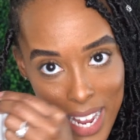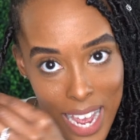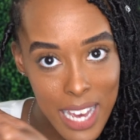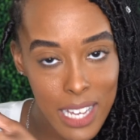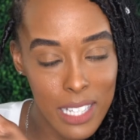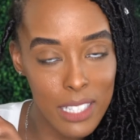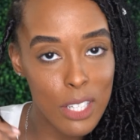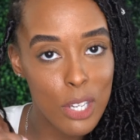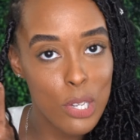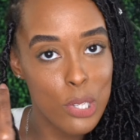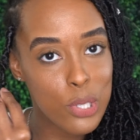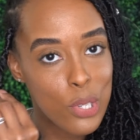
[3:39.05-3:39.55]
kind
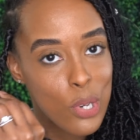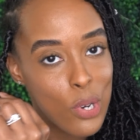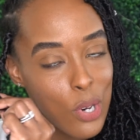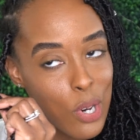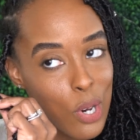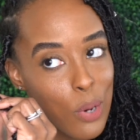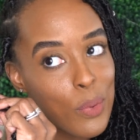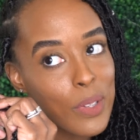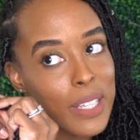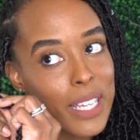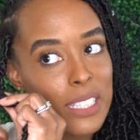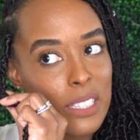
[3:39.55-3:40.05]
of looks
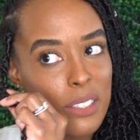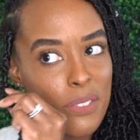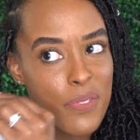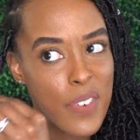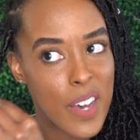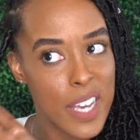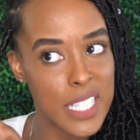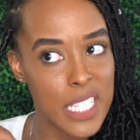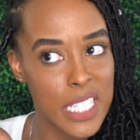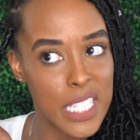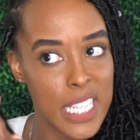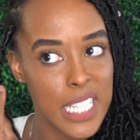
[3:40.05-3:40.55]
cool with like the
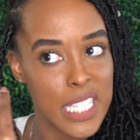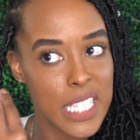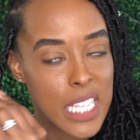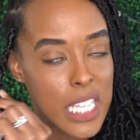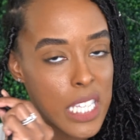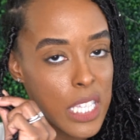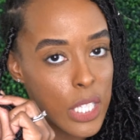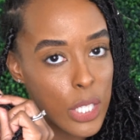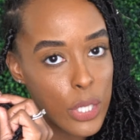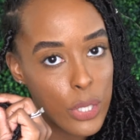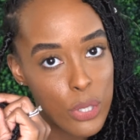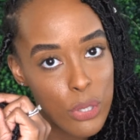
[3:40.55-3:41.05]
fuzziness
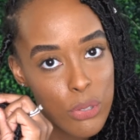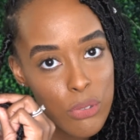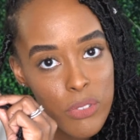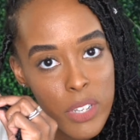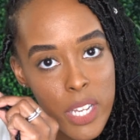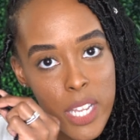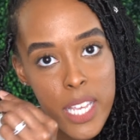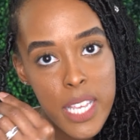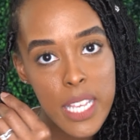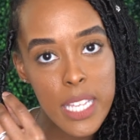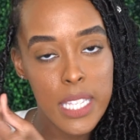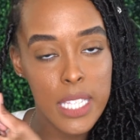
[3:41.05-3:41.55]
and the
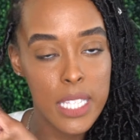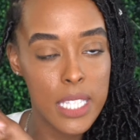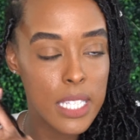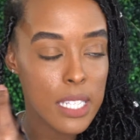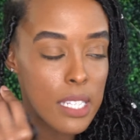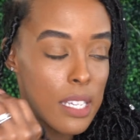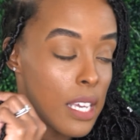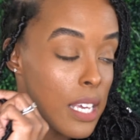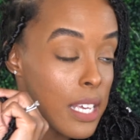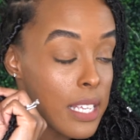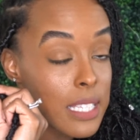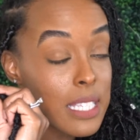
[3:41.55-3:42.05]
newness.
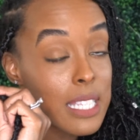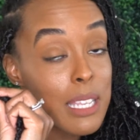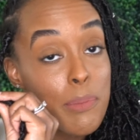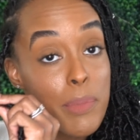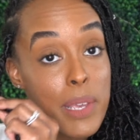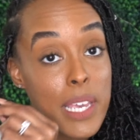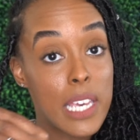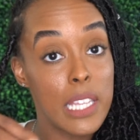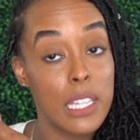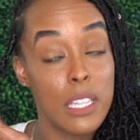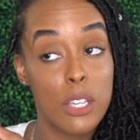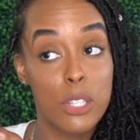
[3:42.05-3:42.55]
To
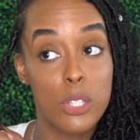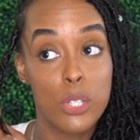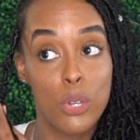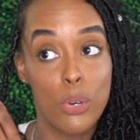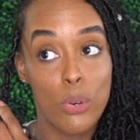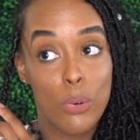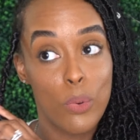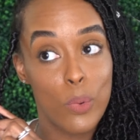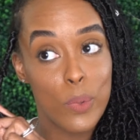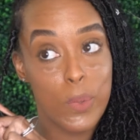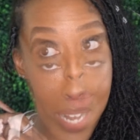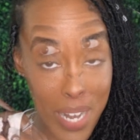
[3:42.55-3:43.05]
me, it looks
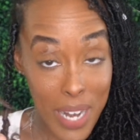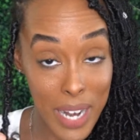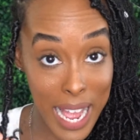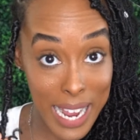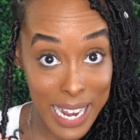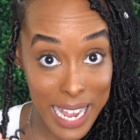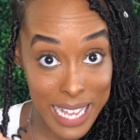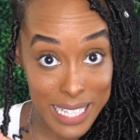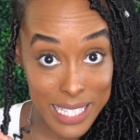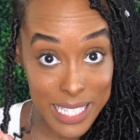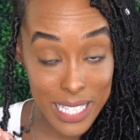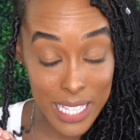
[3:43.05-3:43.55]
cool. And when I
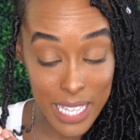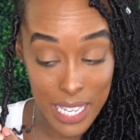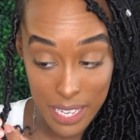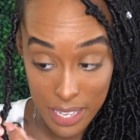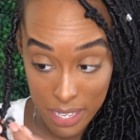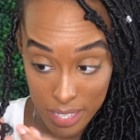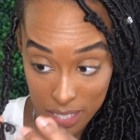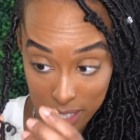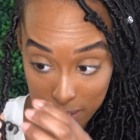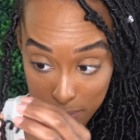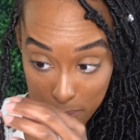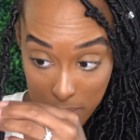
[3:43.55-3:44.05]
got to the
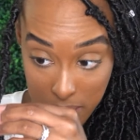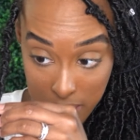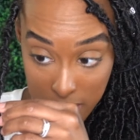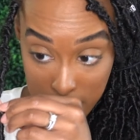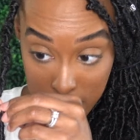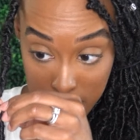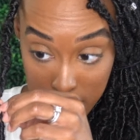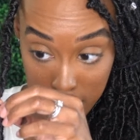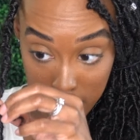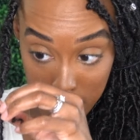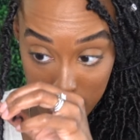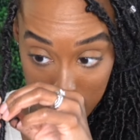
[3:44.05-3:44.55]
ends of
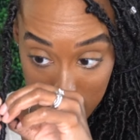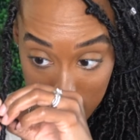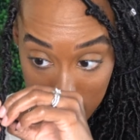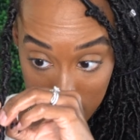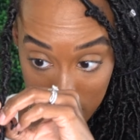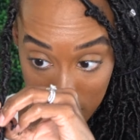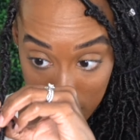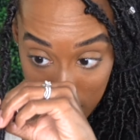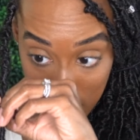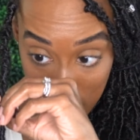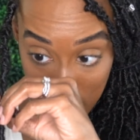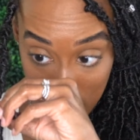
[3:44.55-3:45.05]
mine,
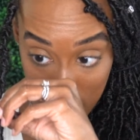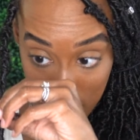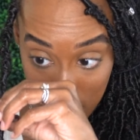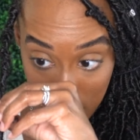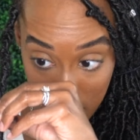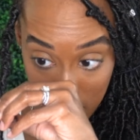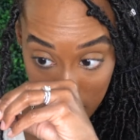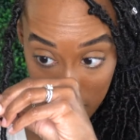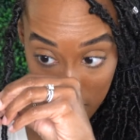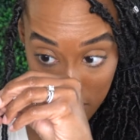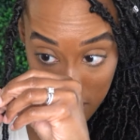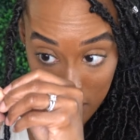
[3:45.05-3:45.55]

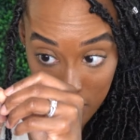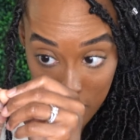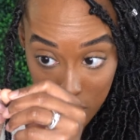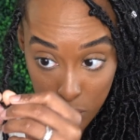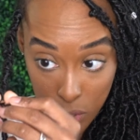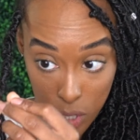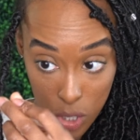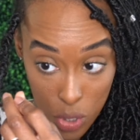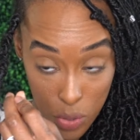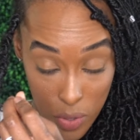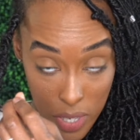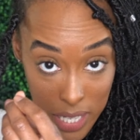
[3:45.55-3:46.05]
just
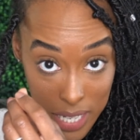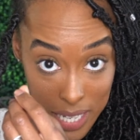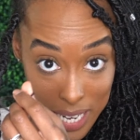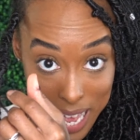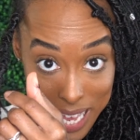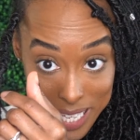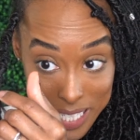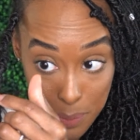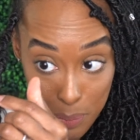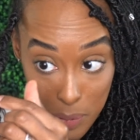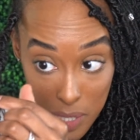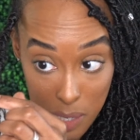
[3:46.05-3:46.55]
want to show it again, I
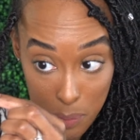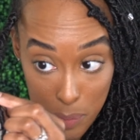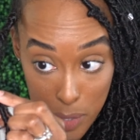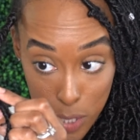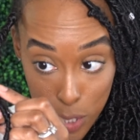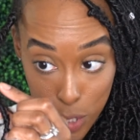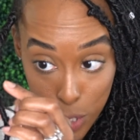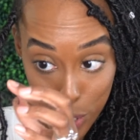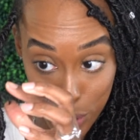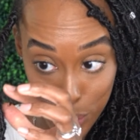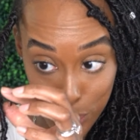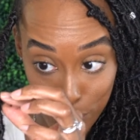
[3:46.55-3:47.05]
split them in
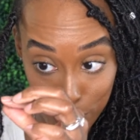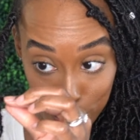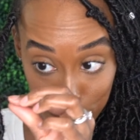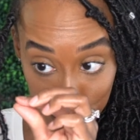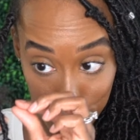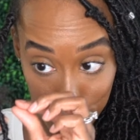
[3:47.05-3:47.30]
two,